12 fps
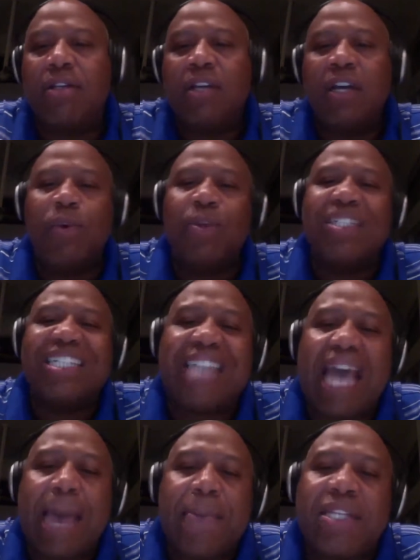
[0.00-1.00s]
will
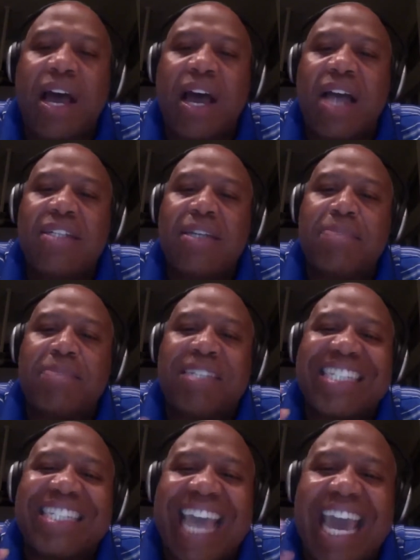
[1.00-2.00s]
sabotage
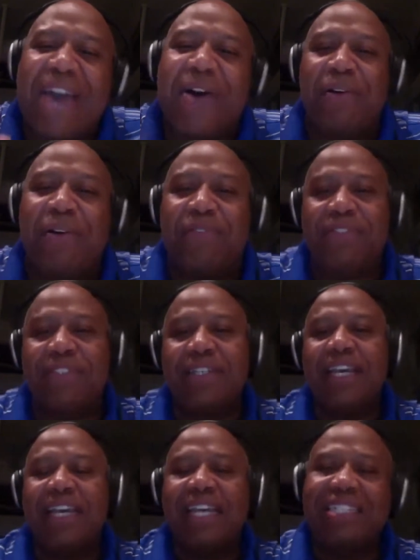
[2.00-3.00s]
themselves
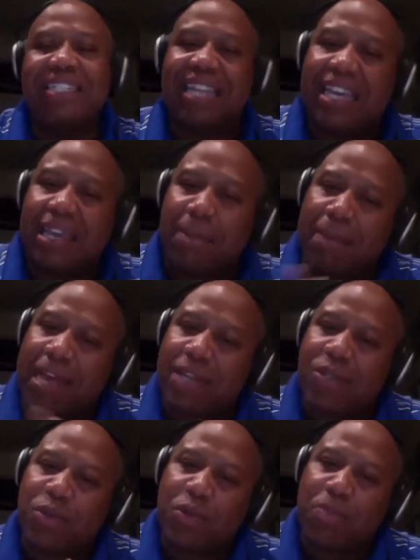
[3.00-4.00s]
until they get back to a
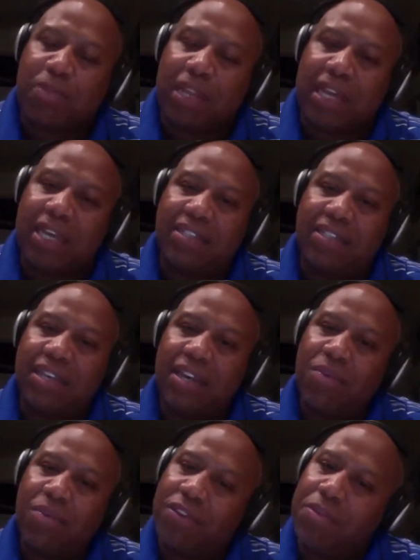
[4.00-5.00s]
place where they're
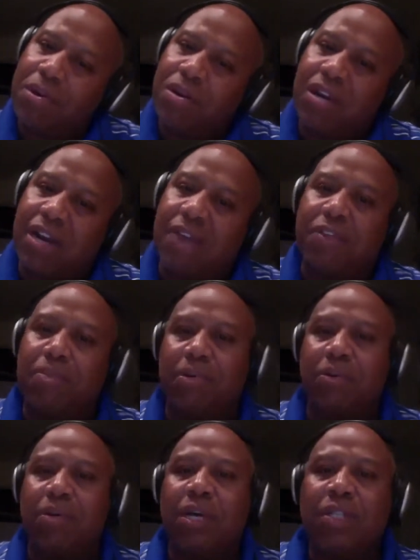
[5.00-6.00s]
more comfortable.
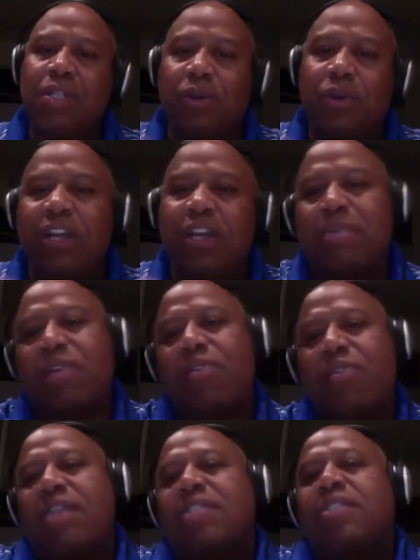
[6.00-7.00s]
So here's my
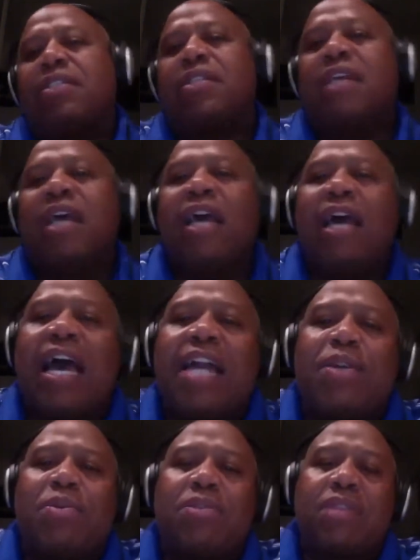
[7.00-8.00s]
question. How do you
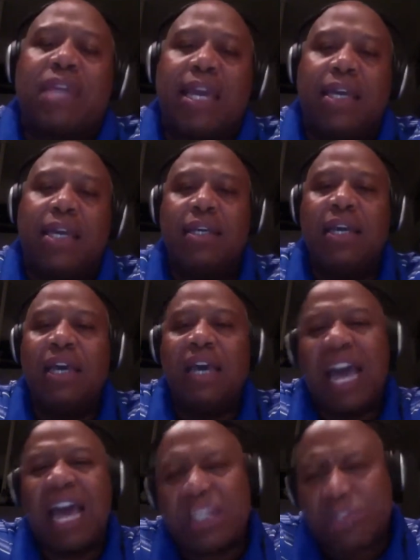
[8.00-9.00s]
think? How do
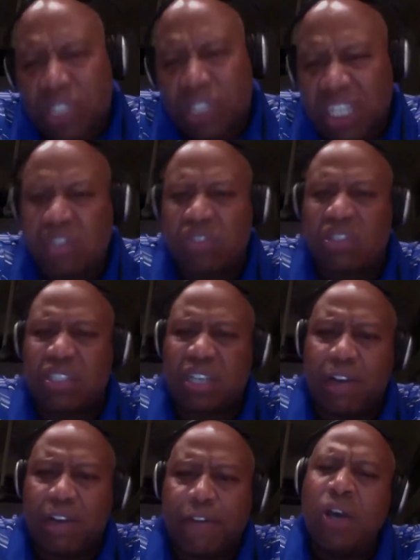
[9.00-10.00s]
you see yourself?
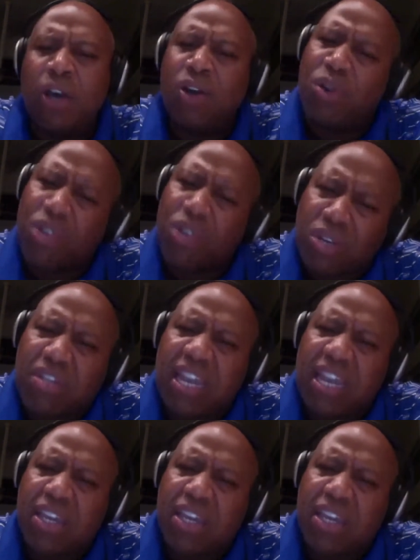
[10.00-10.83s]
Who do you think you